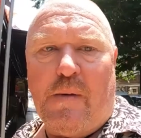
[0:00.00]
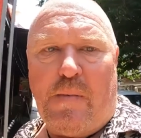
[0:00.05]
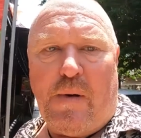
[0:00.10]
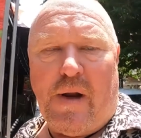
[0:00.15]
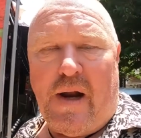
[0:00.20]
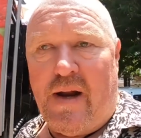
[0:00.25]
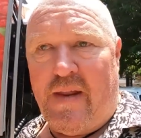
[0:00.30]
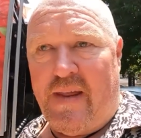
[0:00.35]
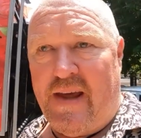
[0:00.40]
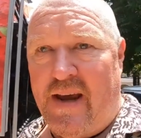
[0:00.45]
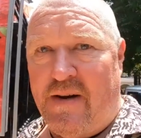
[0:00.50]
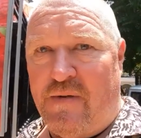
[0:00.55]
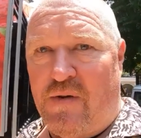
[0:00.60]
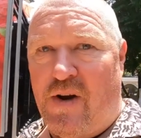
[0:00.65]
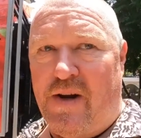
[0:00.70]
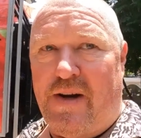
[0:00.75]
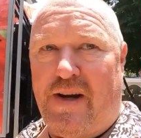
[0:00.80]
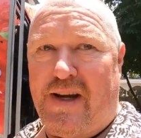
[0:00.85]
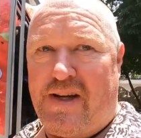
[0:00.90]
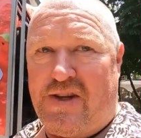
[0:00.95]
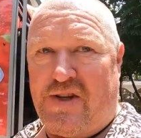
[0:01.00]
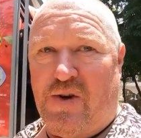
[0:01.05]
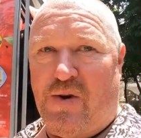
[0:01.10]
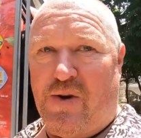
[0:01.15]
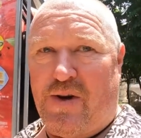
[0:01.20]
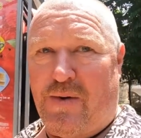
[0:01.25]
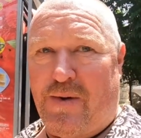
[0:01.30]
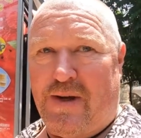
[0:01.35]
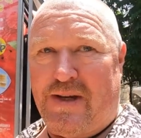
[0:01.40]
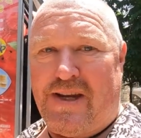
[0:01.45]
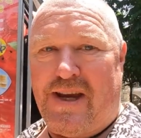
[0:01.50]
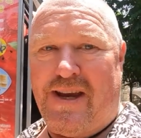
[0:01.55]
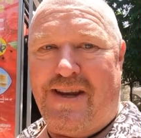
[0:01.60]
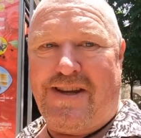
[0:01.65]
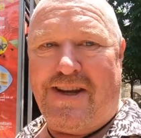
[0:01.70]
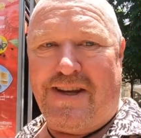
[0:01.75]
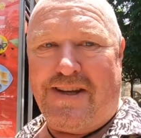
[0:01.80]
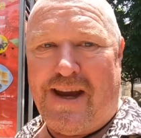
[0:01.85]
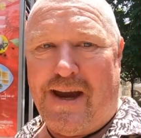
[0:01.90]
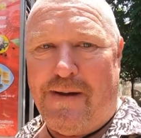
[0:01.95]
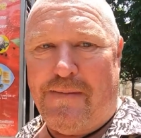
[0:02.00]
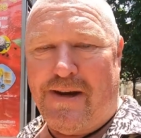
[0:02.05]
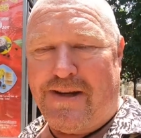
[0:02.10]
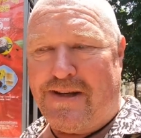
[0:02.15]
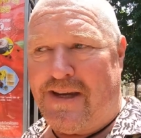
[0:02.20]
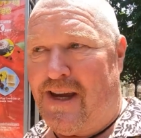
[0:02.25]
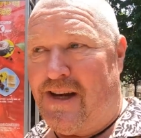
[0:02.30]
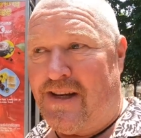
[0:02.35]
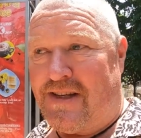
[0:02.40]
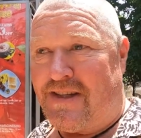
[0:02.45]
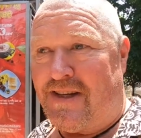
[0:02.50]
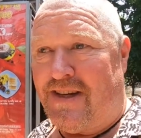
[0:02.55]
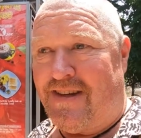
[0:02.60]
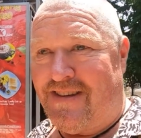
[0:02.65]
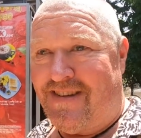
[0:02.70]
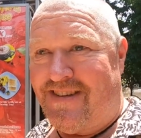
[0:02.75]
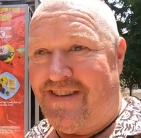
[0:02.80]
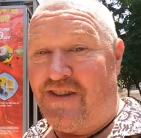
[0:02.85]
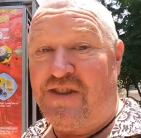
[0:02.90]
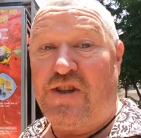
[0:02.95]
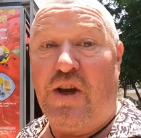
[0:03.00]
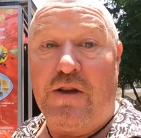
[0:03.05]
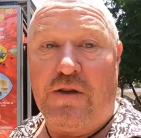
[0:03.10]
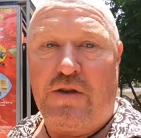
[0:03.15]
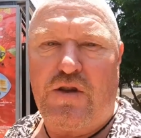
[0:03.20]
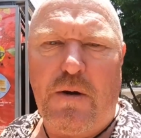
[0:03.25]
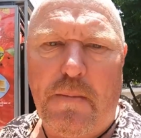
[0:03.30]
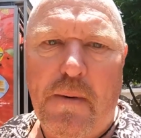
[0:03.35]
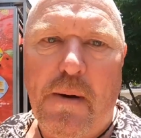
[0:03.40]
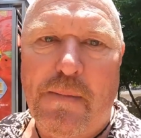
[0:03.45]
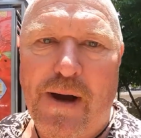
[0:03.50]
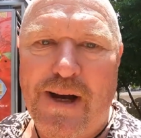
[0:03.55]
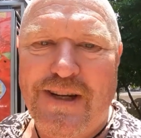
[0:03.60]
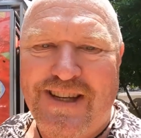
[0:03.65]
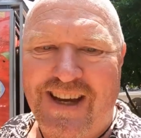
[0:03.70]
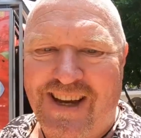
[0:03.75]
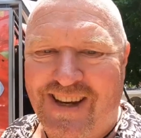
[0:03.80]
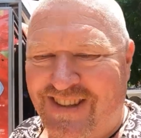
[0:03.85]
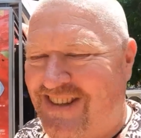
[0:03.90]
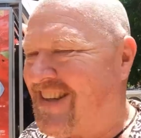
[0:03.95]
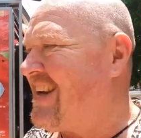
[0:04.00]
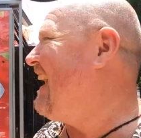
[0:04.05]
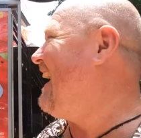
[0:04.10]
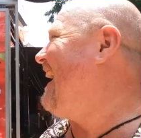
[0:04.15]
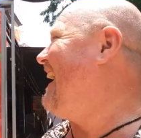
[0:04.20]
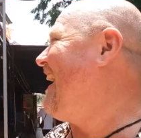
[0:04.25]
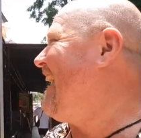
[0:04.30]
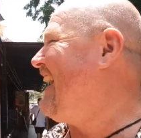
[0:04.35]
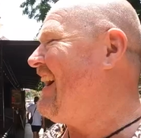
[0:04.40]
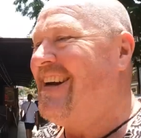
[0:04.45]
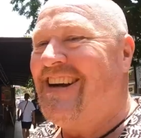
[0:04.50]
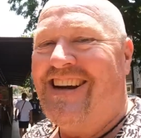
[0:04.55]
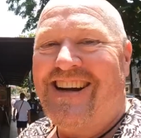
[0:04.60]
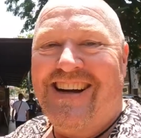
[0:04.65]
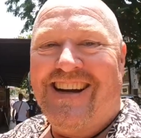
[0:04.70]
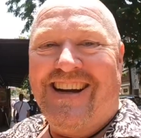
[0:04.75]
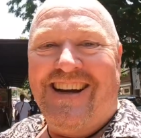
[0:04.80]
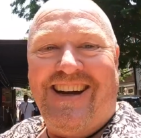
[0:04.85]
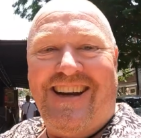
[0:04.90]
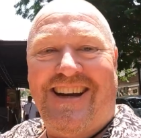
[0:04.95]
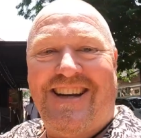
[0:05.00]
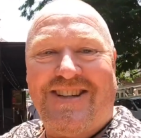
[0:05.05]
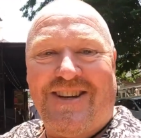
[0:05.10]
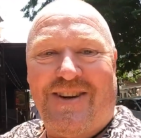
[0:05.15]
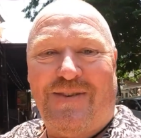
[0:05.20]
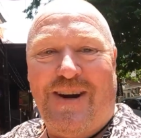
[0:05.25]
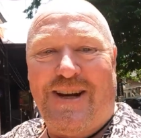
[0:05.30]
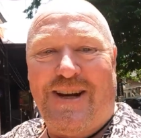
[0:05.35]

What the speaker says: complain of that. Right next door to Damo's house, to my mate's house, is a